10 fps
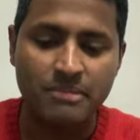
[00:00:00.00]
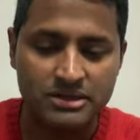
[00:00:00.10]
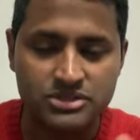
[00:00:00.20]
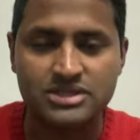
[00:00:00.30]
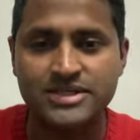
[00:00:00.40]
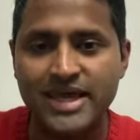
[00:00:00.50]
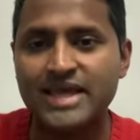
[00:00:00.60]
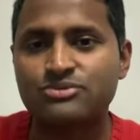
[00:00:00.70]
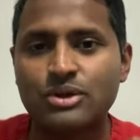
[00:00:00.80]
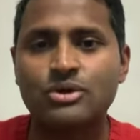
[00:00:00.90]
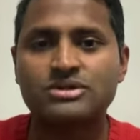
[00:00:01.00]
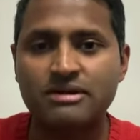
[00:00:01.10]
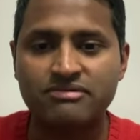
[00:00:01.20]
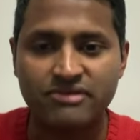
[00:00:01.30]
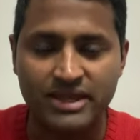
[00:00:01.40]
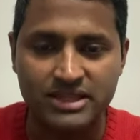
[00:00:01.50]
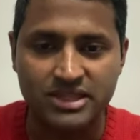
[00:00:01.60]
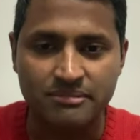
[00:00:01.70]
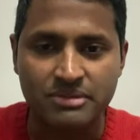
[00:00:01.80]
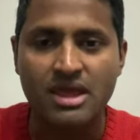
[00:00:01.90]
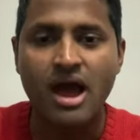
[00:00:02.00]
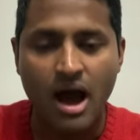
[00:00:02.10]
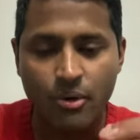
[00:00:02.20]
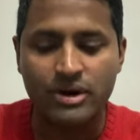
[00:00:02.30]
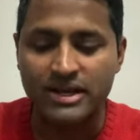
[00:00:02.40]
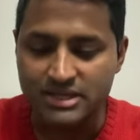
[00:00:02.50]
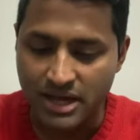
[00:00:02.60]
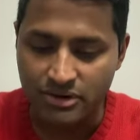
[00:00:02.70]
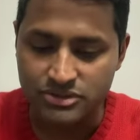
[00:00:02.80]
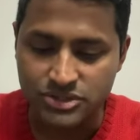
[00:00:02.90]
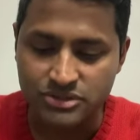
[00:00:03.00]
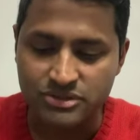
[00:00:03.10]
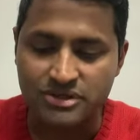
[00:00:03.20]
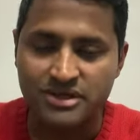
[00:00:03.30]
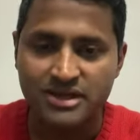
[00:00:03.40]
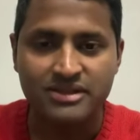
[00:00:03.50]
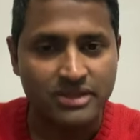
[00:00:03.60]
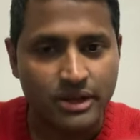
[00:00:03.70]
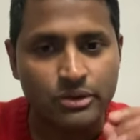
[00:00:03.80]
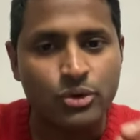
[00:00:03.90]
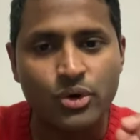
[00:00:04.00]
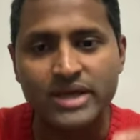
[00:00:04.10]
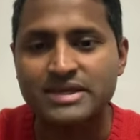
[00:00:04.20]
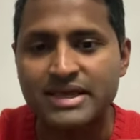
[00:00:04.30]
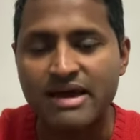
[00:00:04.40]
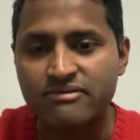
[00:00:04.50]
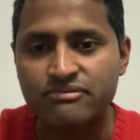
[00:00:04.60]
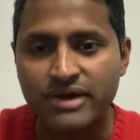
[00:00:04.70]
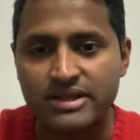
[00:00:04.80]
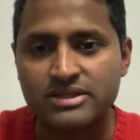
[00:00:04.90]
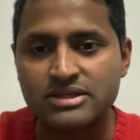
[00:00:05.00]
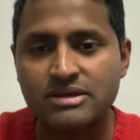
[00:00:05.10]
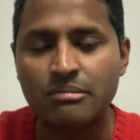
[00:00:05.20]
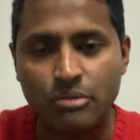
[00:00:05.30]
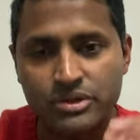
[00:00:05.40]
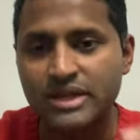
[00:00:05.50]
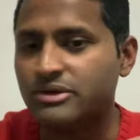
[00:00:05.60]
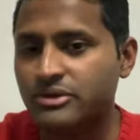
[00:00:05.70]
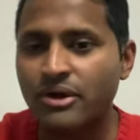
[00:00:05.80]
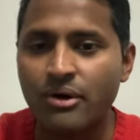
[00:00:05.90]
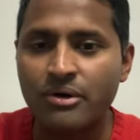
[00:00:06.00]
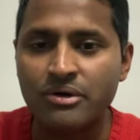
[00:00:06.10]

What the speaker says: today, as we looked at faith, I want to encourage you that you actually have faith more than you know.